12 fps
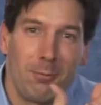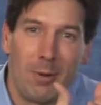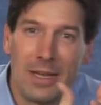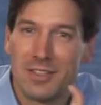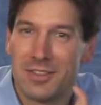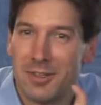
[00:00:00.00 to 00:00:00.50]

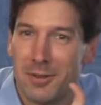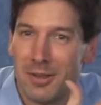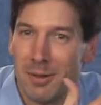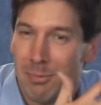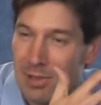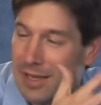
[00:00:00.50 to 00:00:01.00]
waits till
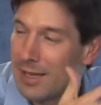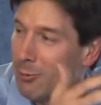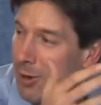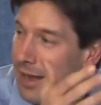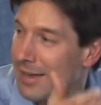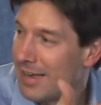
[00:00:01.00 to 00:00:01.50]
the plane
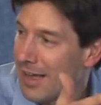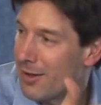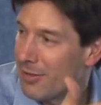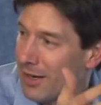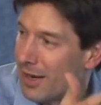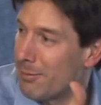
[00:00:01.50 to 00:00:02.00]
ride
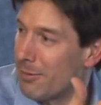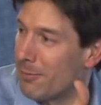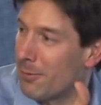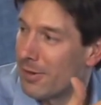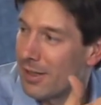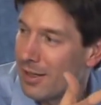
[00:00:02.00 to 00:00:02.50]
down the night
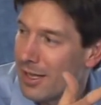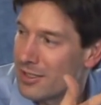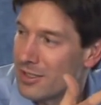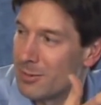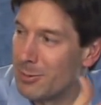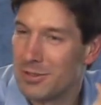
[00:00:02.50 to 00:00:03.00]
before the class
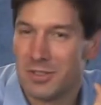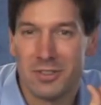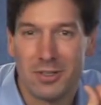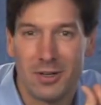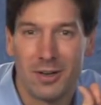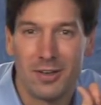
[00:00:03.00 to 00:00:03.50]
is supposed to
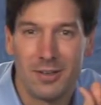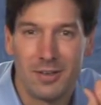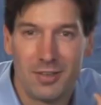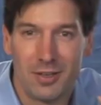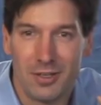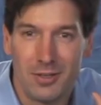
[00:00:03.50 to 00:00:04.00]
start
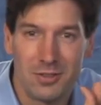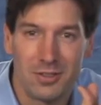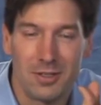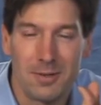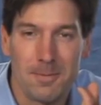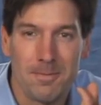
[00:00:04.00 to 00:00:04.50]
to
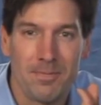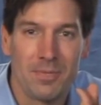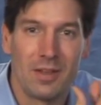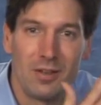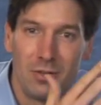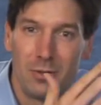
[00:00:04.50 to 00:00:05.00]
Houston
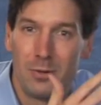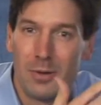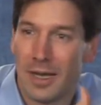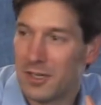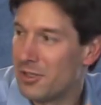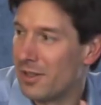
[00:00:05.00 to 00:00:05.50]
to
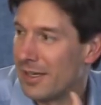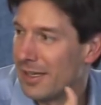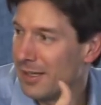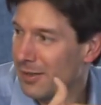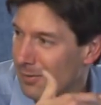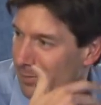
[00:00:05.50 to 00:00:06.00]

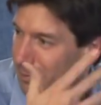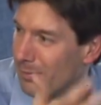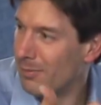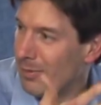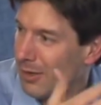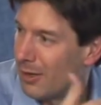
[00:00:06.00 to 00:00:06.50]
actually
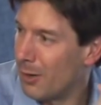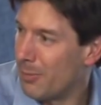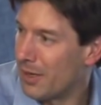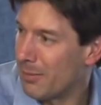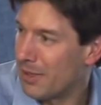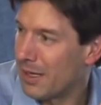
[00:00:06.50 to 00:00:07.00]

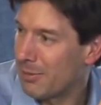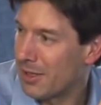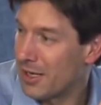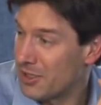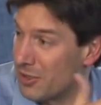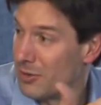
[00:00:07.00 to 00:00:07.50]
open up the
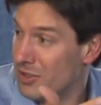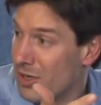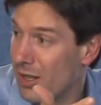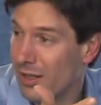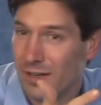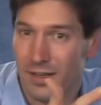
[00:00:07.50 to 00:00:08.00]
application to
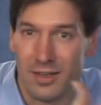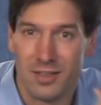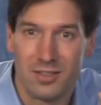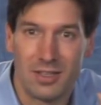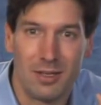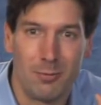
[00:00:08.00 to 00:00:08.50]
install it and
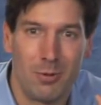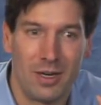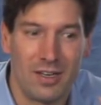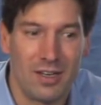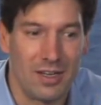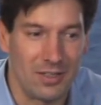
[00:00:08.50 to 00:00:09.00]
see what
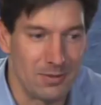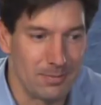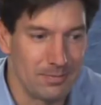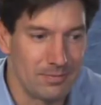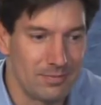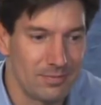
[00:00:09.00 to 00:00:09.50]
it does.
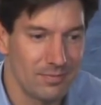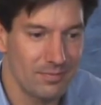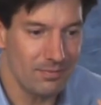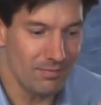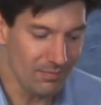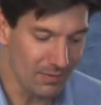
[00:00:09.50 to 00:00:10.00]

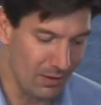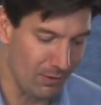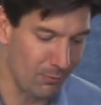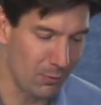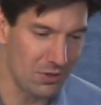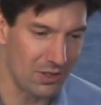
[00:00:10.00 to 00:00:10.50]

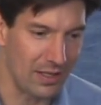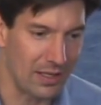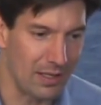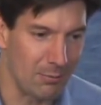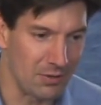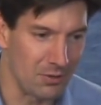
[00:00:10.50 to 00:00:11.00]
Unfortunately,
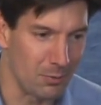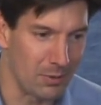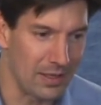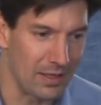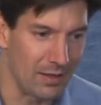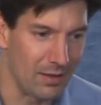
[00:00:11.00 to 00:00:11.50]
he was
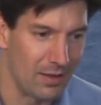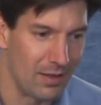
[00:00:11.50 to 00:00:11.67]
greeted